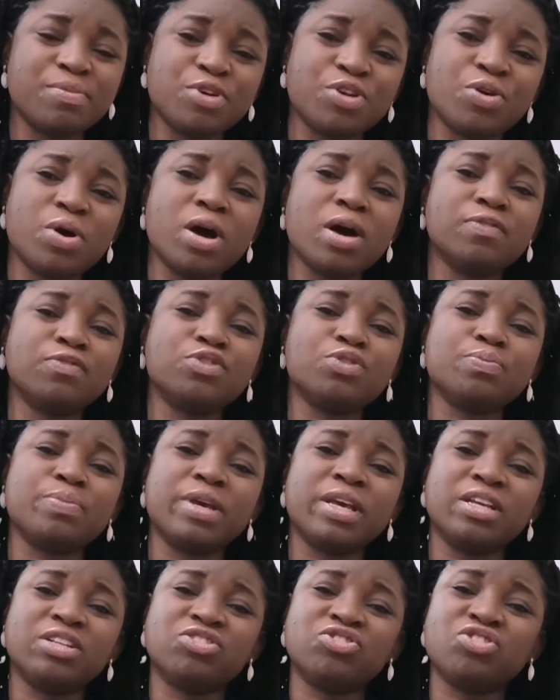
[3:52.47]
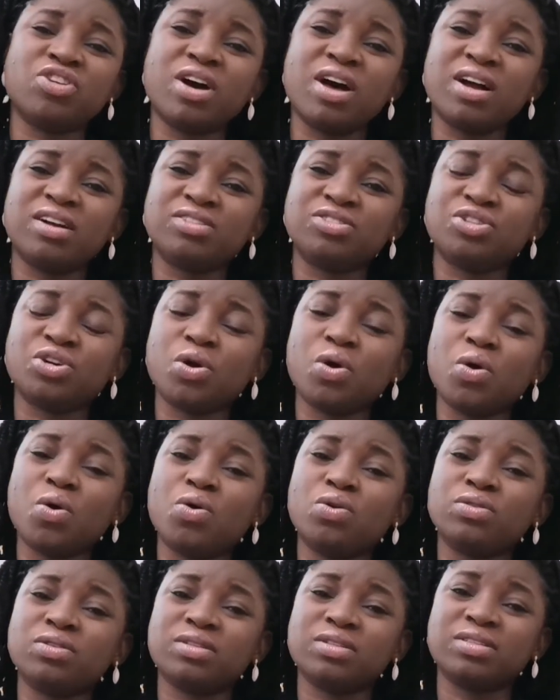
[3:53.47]
You don't have to be in charge
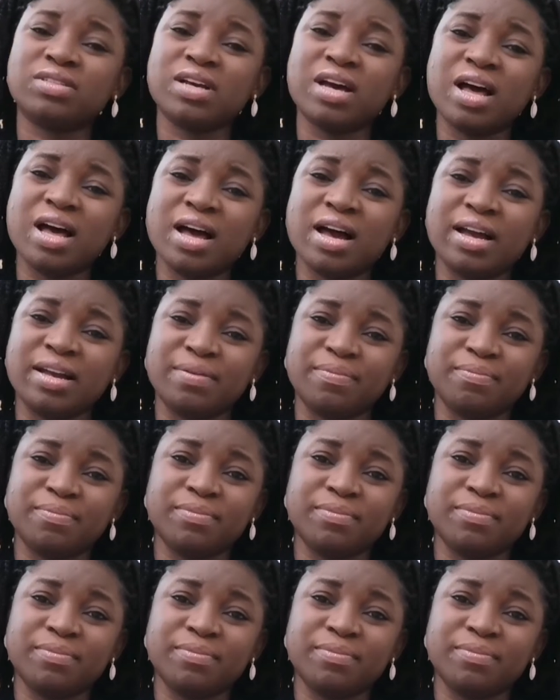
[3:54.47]
all the time.